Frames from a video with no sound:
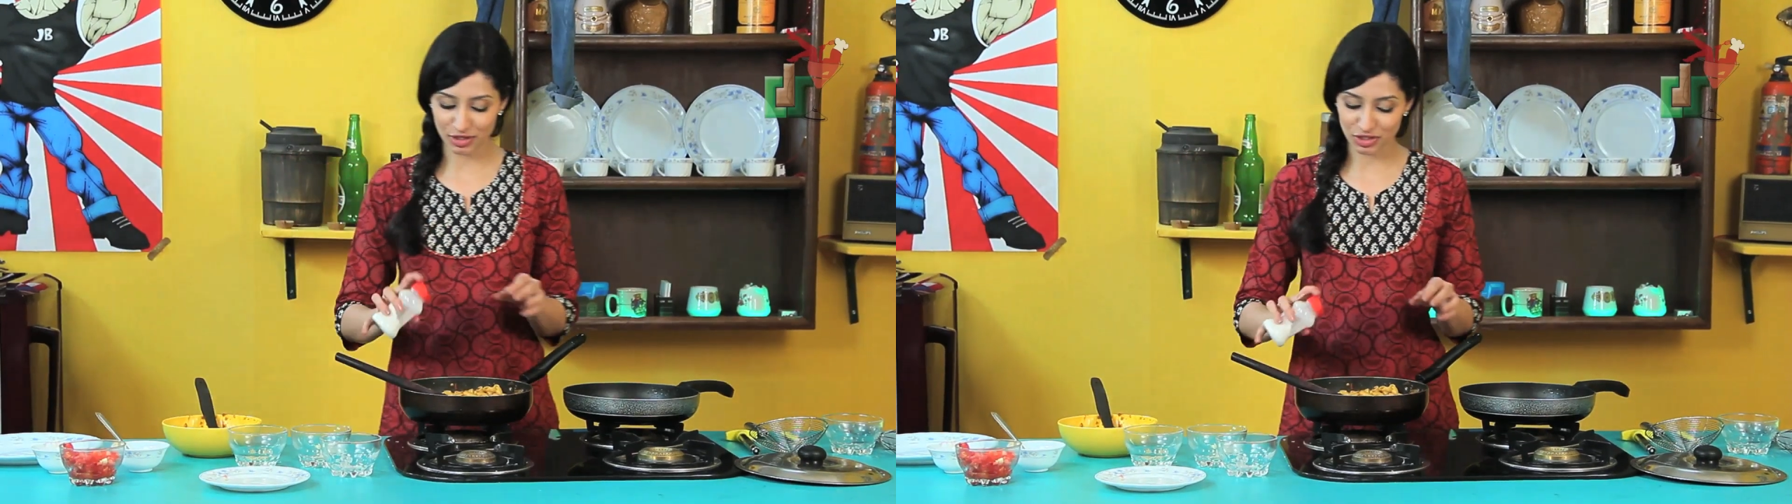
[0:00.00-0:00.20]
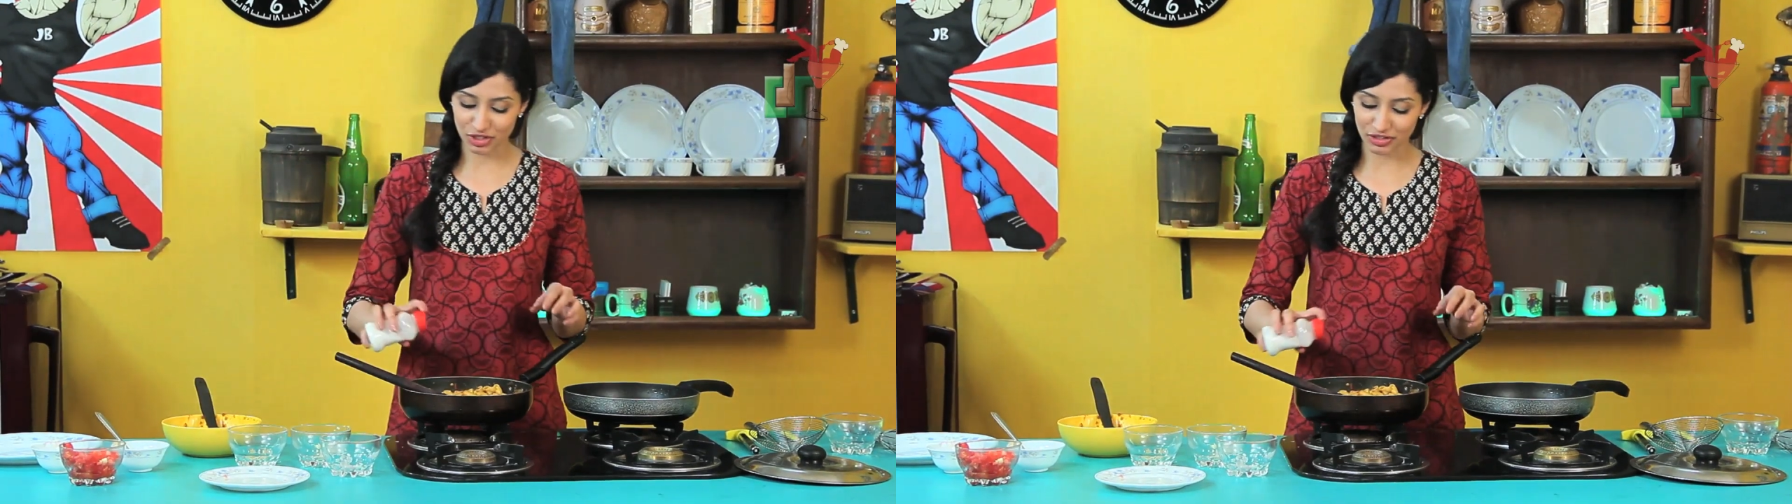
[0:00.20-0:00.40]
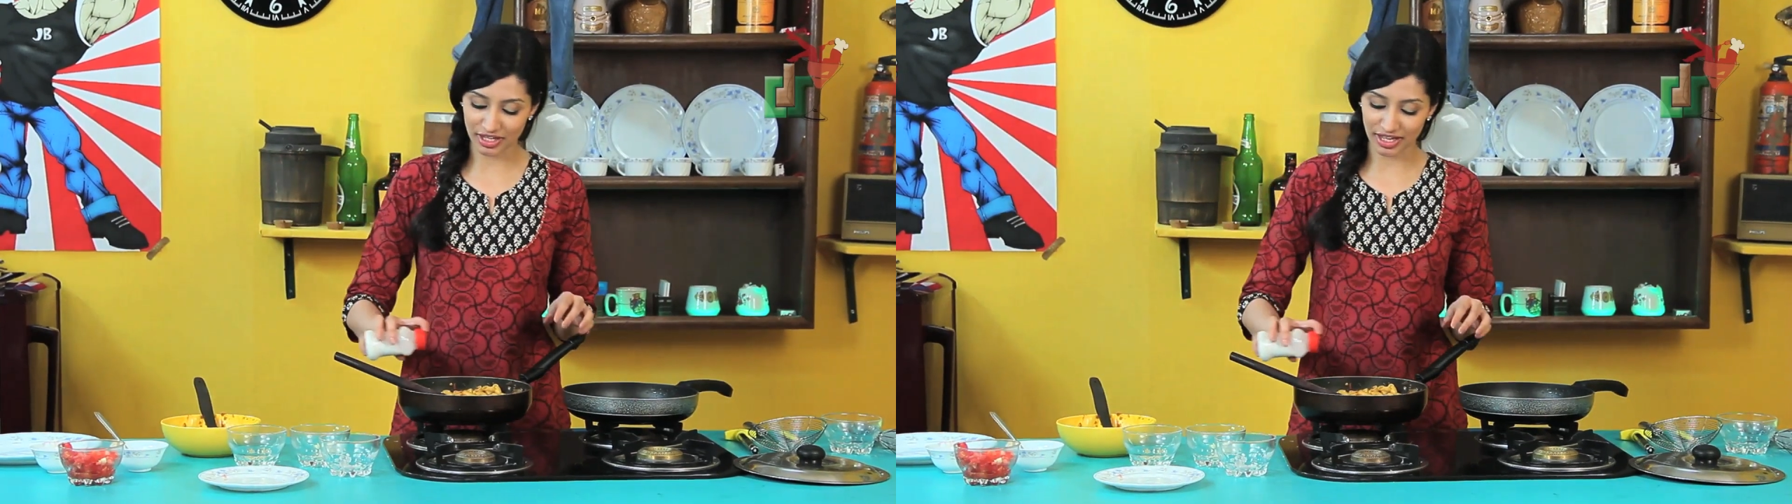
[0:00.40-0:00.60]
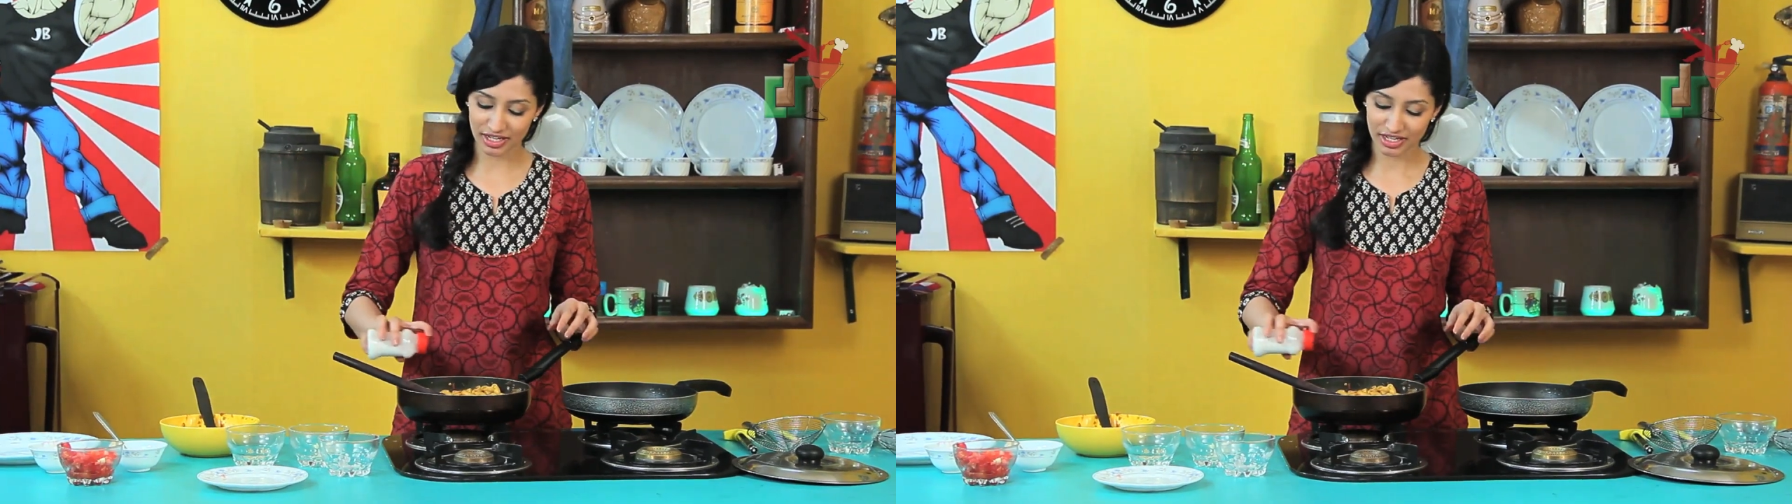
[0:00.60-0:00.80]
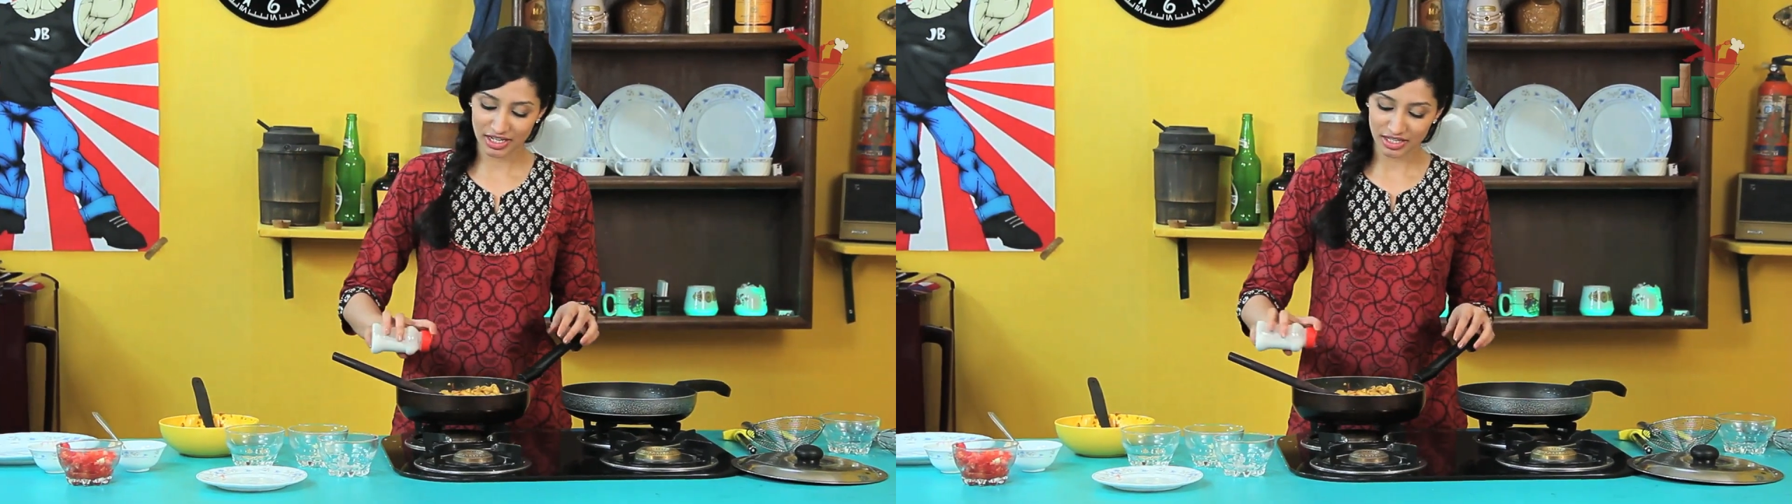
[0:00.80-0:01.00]
sure that
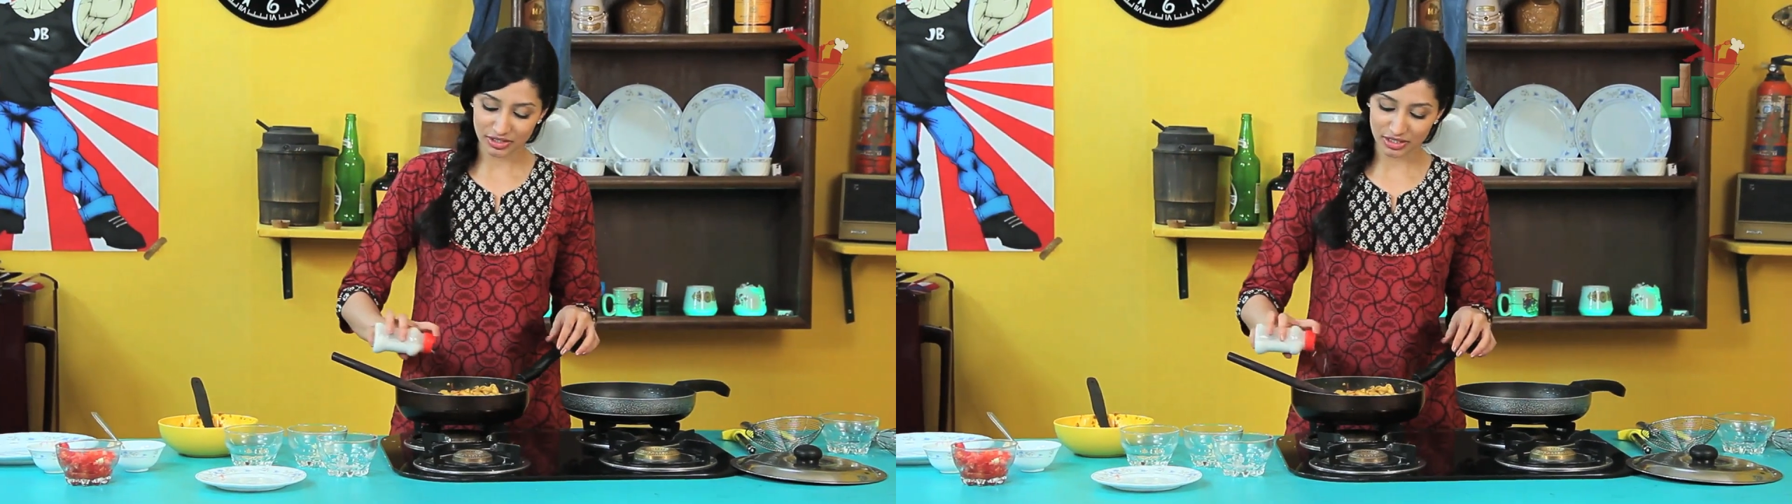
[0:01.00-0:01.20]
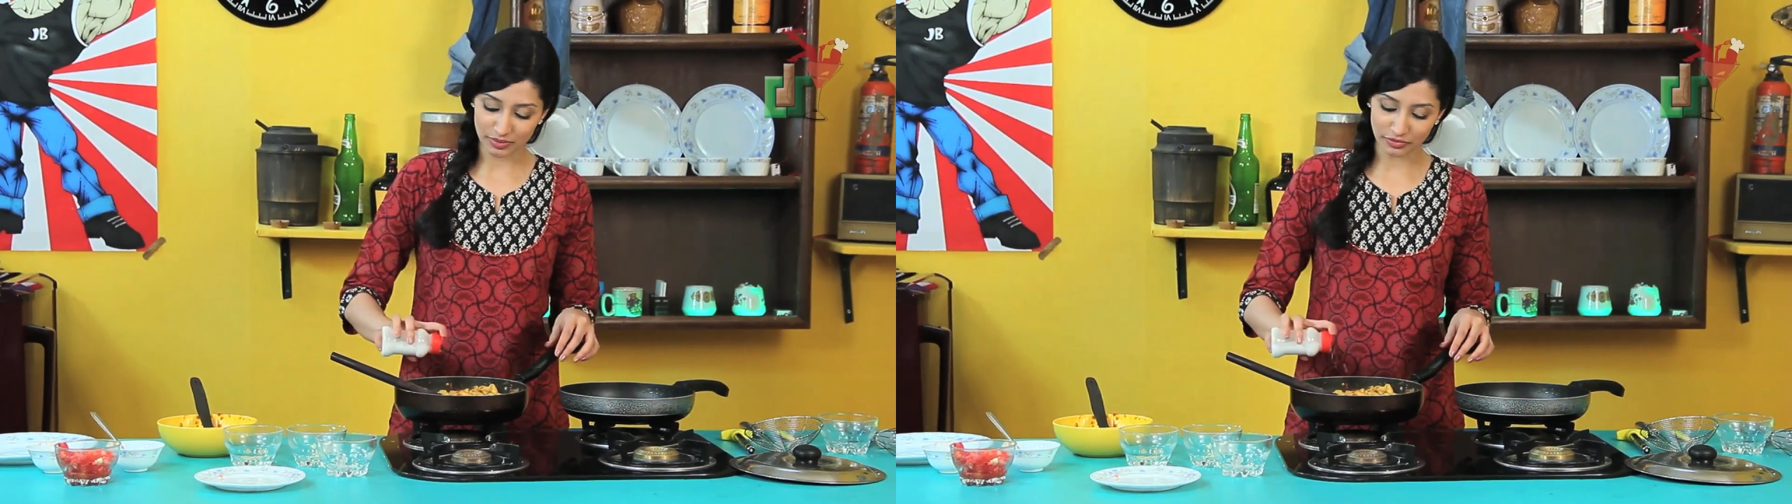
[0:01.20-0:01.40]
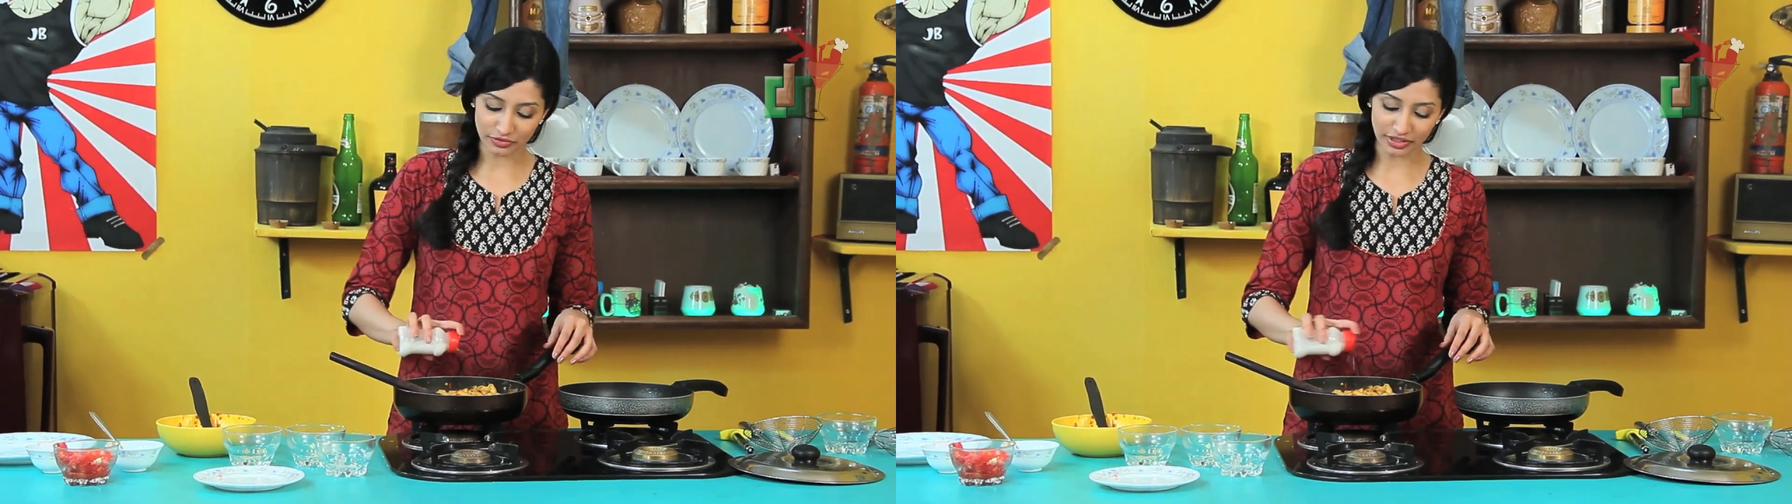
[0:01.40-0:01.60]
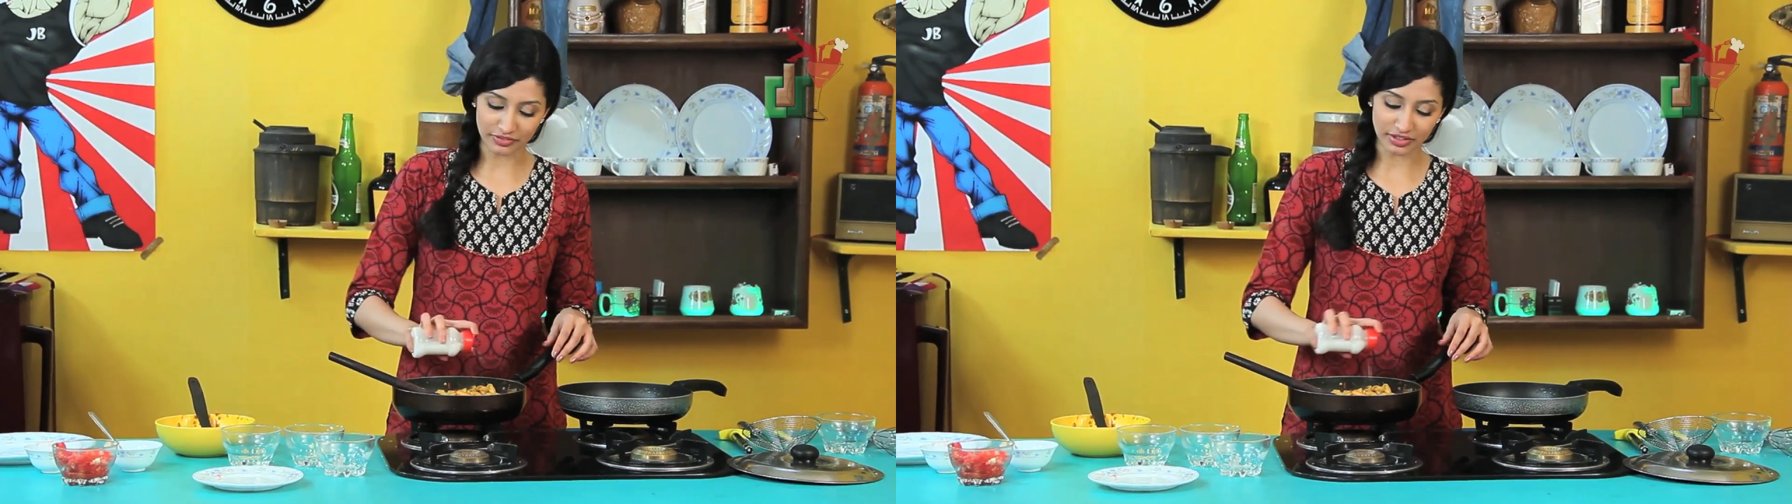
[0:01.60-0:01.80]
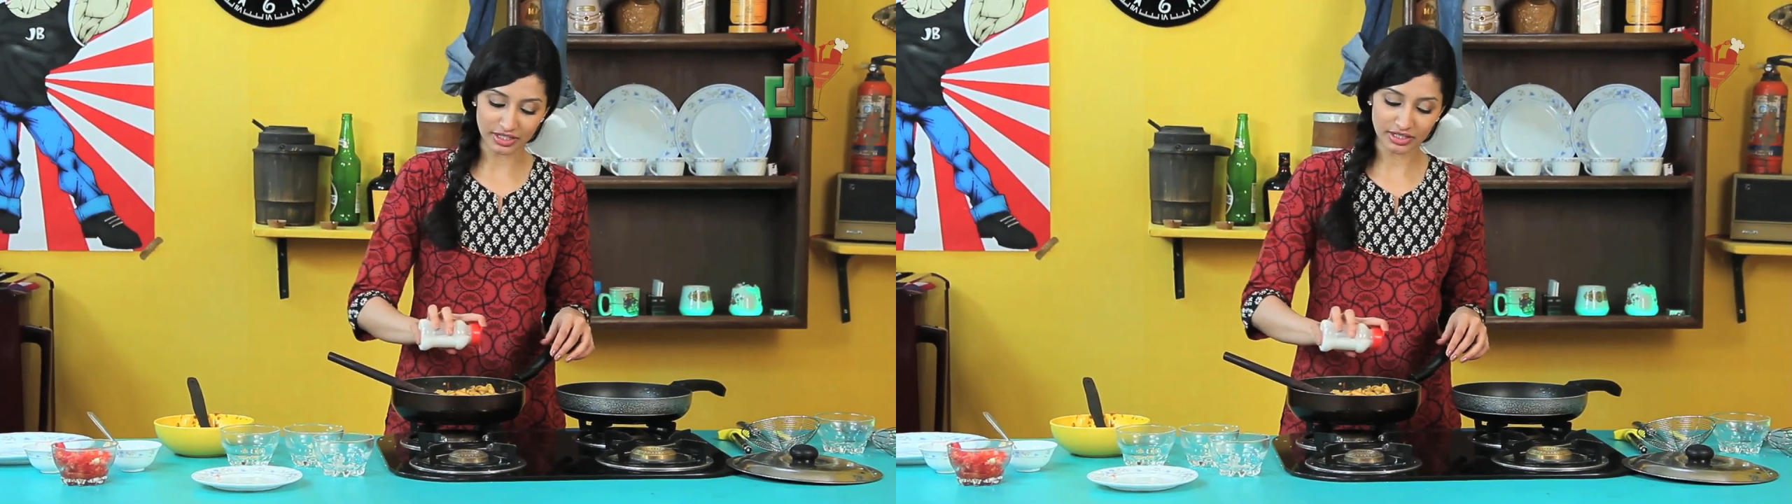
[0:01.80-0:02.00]
there's some
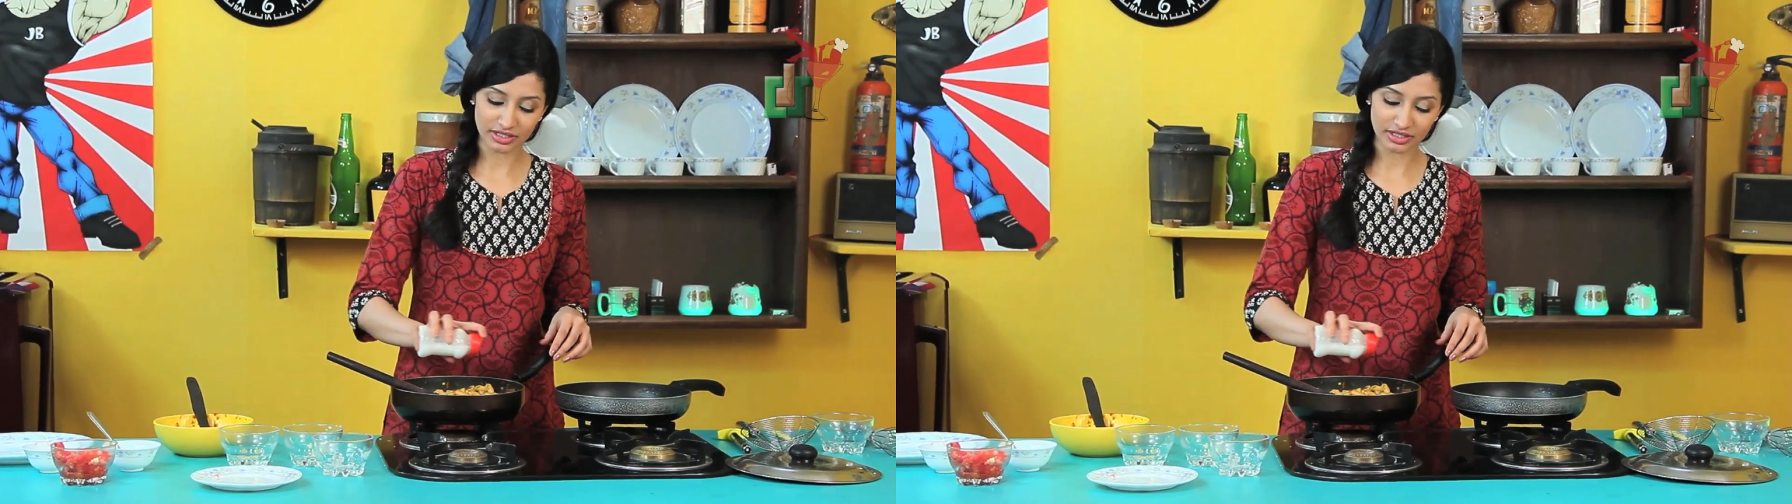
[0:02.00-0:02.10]
flavor.